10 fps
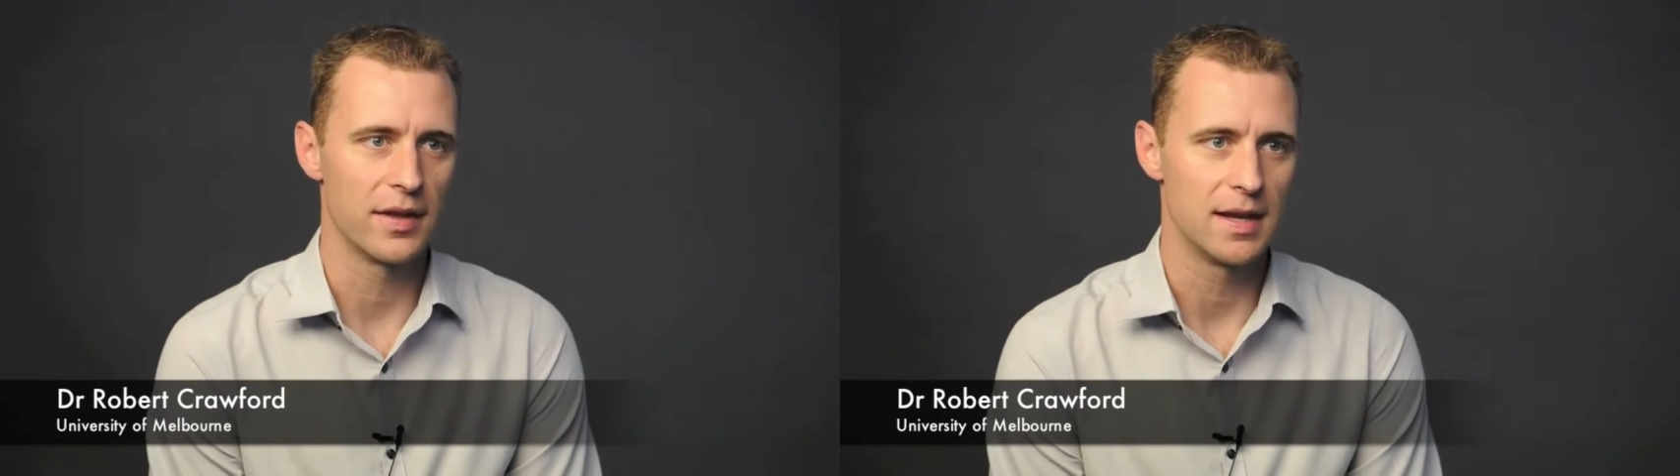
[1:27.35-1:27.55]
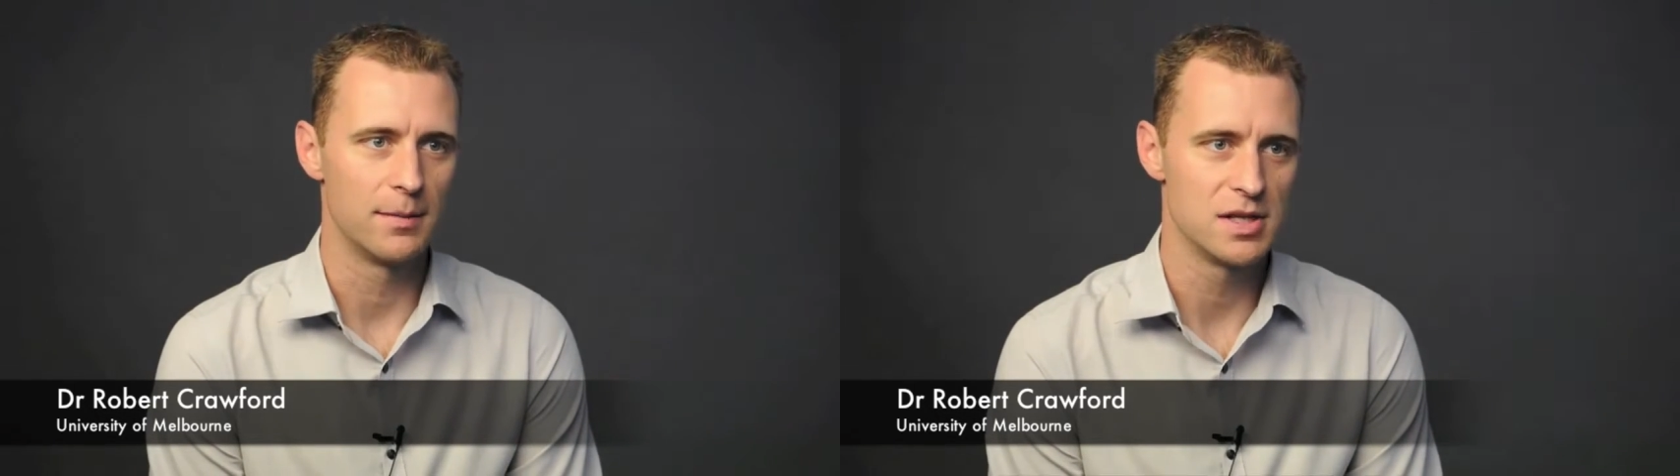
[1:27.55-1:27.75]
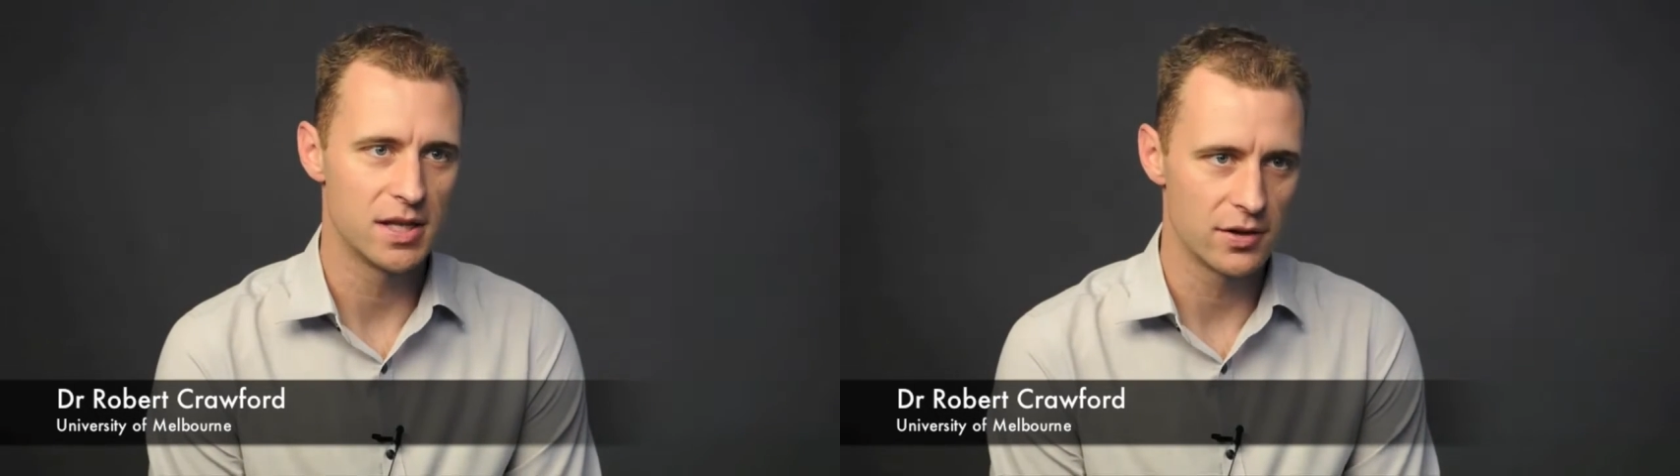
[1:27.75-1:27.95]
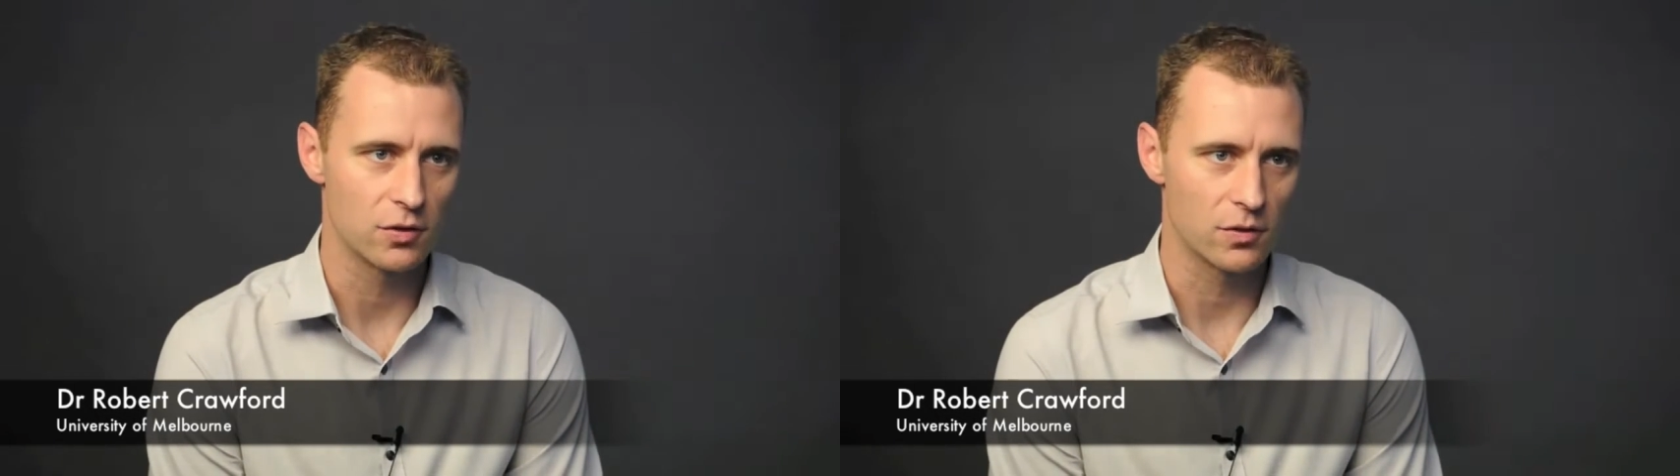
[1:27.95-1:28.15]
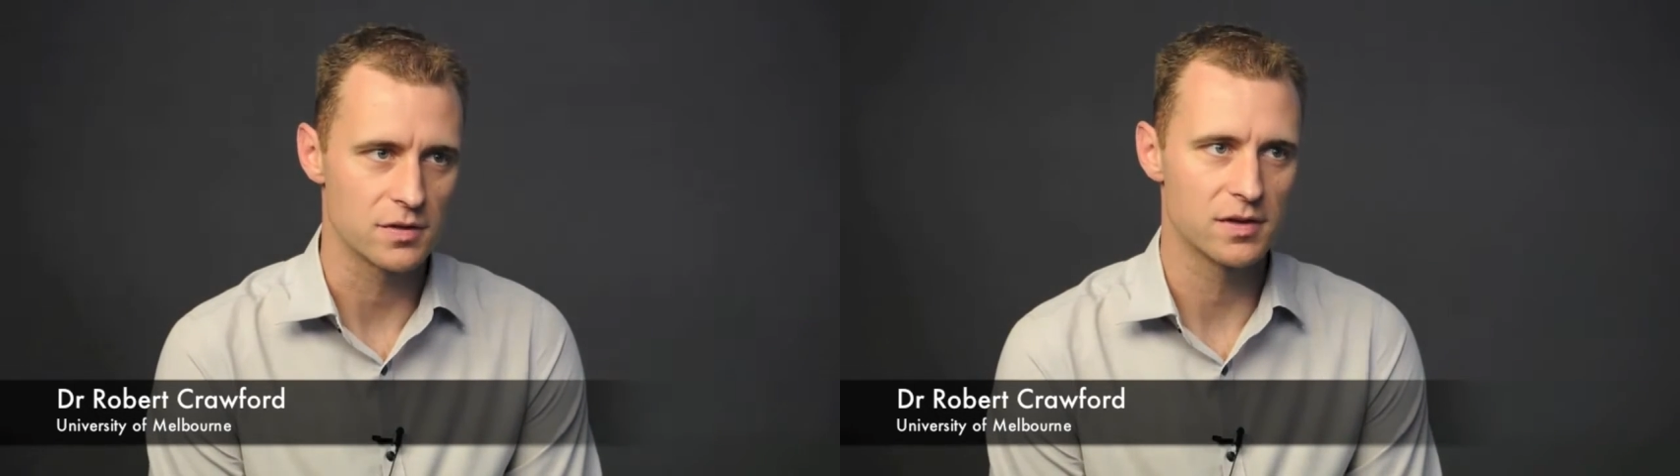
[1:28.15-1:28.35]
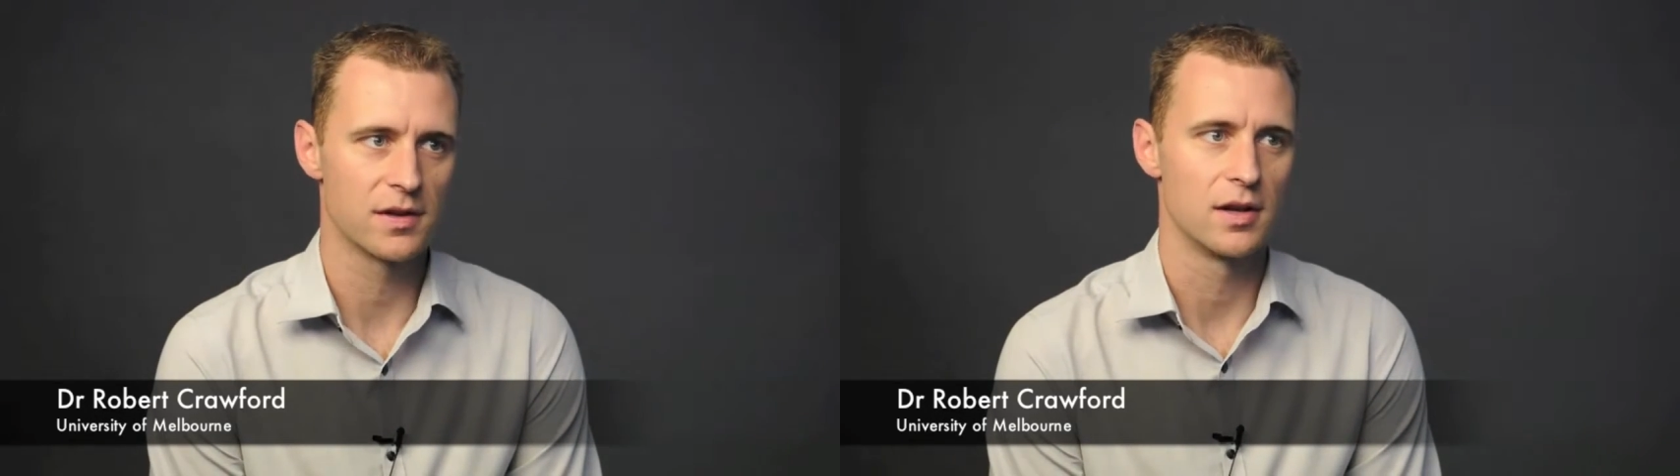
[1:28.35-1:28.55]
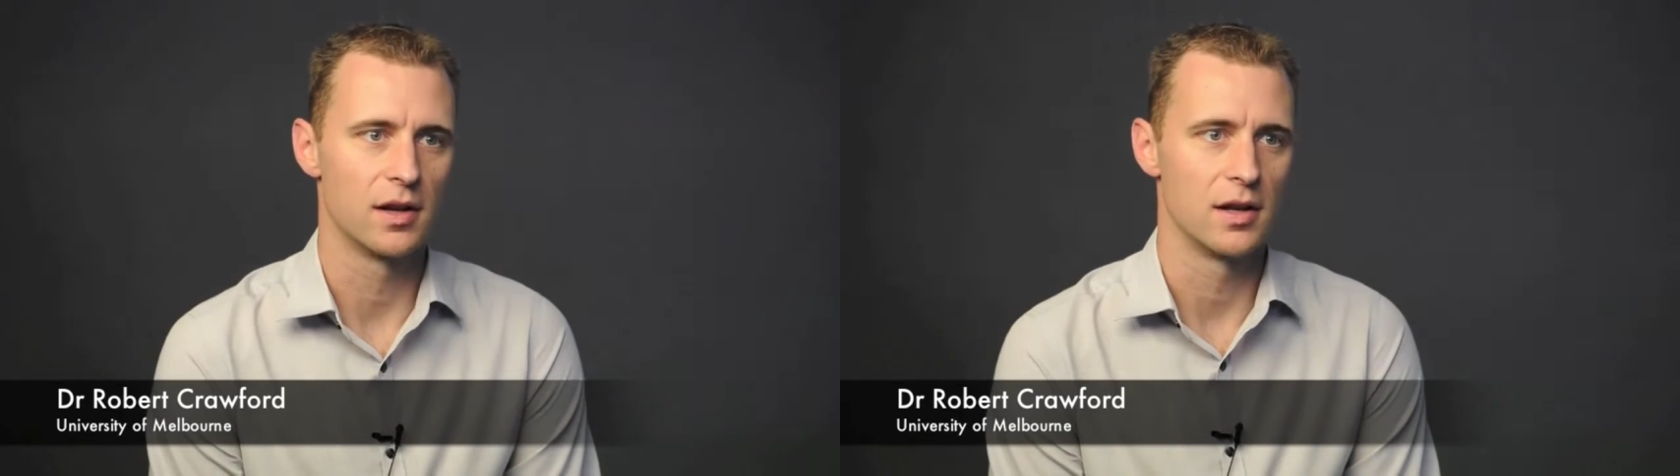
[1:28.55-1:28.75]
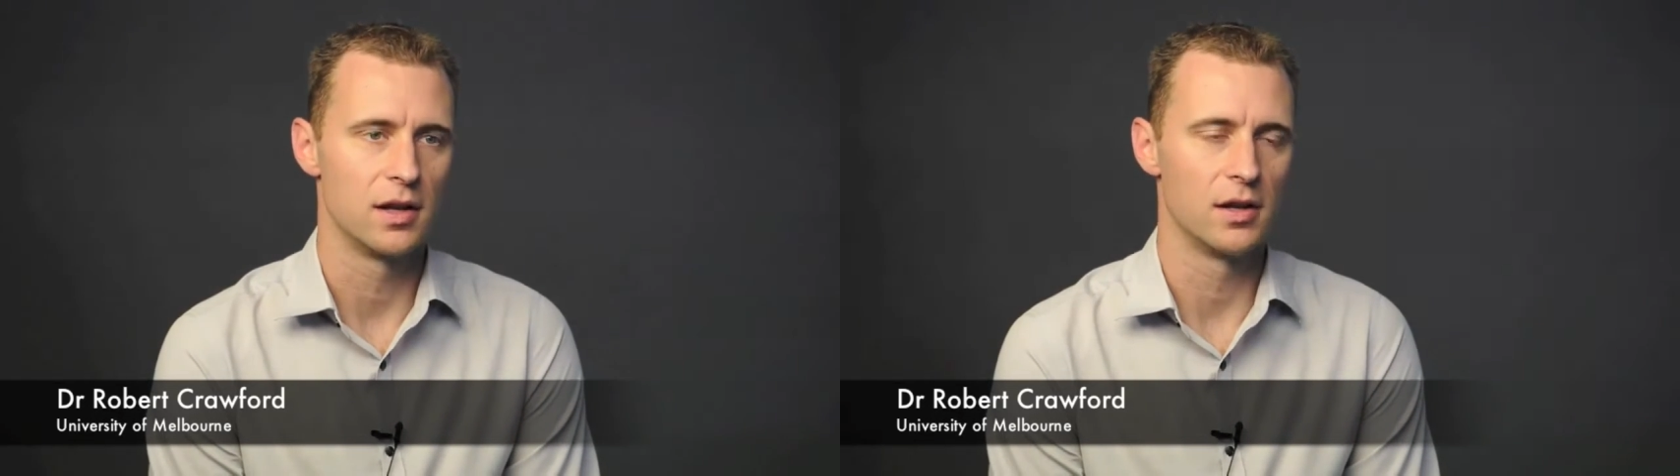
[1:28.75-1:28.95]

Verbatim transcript: the materials that are